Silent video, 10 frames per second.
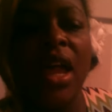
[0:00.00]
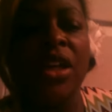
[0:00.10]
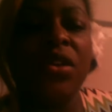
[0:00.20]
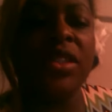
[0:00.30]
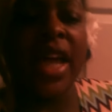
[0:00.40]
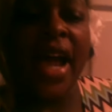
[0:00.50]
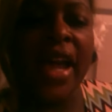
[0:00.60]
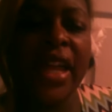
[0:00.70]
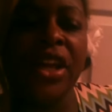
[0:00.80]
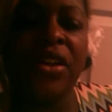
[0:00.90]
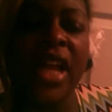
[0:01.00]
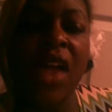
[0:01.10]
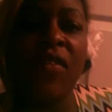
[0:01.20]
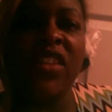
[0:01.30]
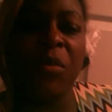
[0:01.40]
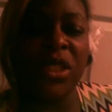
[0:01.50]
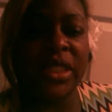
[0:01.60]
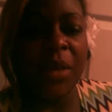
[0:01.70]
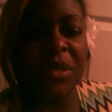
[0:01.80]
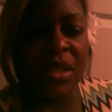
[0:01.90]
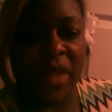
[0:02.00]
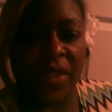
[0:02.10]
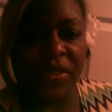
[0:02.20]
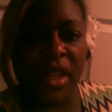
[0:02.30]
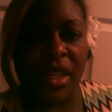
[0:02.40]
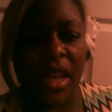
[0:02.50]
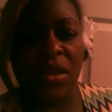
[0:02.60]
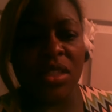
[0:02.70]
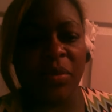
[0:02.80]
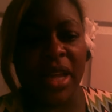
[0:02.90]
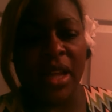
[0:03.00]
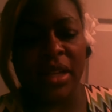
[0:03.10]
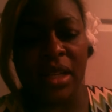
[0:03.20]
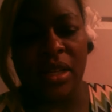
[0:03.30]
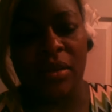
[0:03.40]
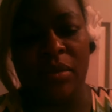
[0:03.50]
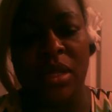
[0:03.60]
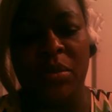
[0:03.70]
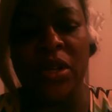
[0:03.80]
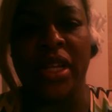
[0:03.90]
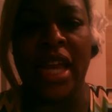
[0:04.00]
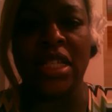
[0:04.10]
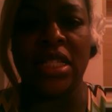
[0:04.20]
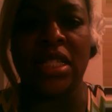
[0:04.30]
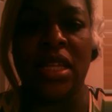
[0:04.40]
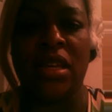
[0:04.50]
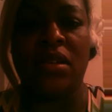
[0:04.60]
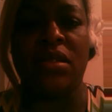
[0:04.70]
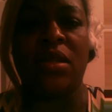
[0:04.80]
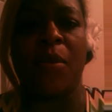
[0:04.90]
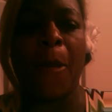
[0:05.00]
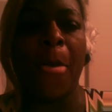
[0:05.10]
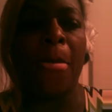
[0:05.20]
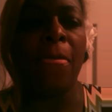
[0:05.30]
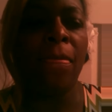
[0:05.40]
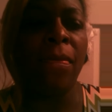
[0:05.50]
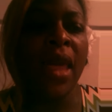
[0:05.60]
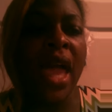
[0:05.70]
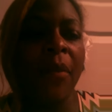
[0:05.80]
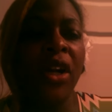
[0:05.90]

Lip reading: Use the I hear you and I have a different perception method, and use meta communication skills. I'm